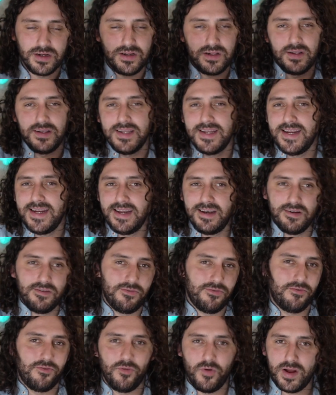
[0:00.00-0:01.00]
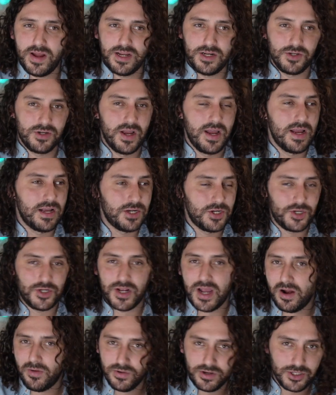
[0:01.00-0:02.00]
Clean, fresh
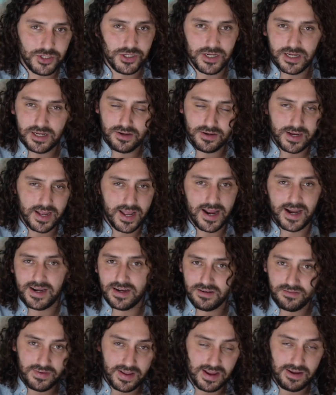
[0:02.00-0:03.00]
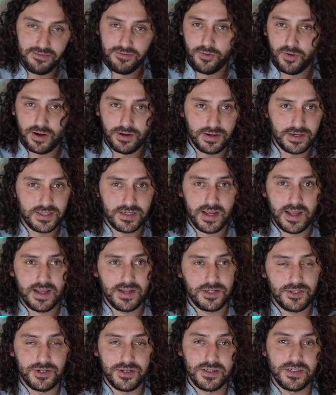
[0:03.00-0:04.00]
shower gel kind of a fragrance
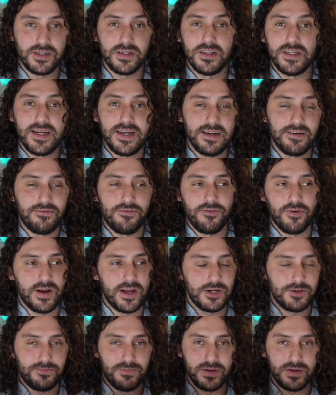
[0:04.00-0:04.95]
guys, just clean and fresh,